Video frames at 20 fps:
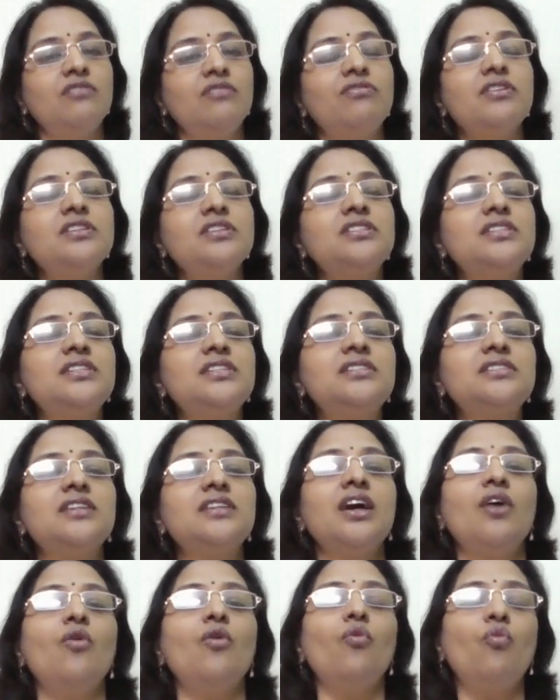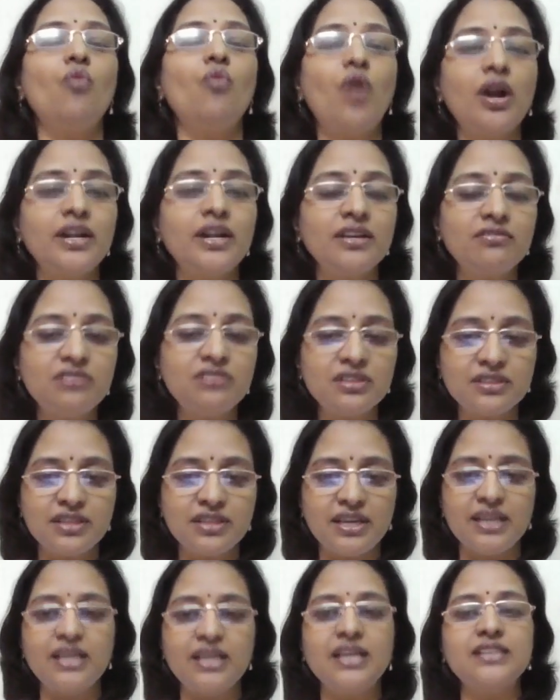First is, whatever
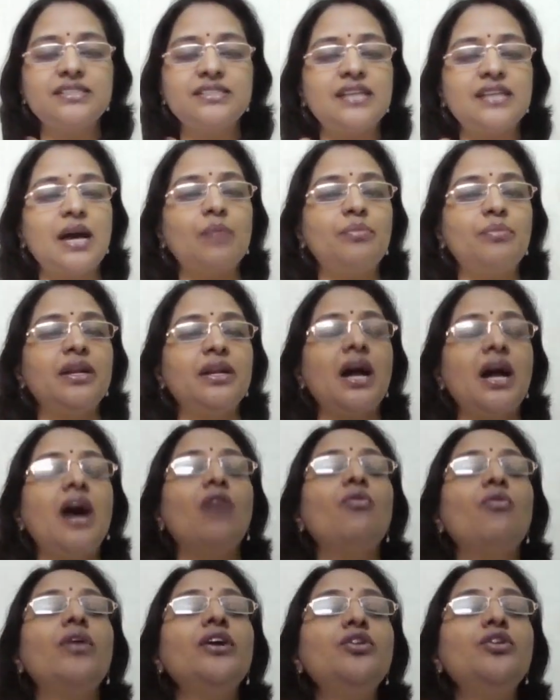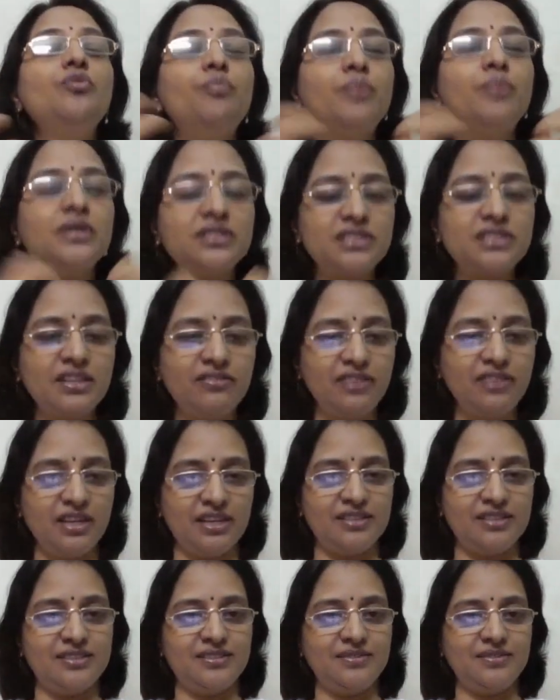thing has happened, how are you perceiving
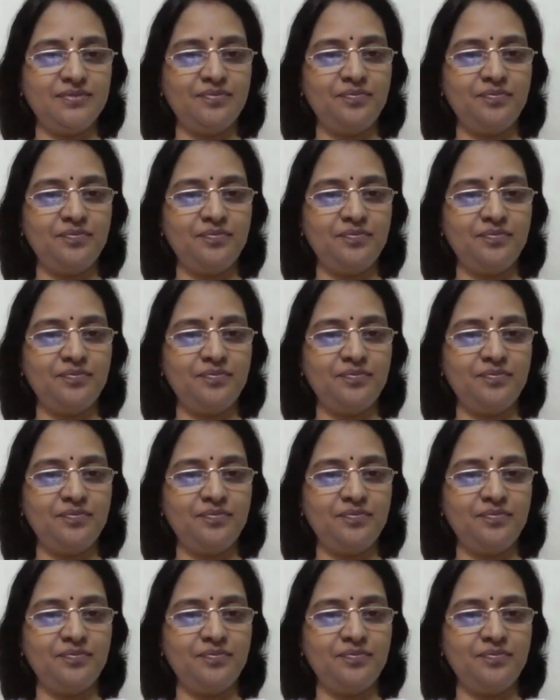it?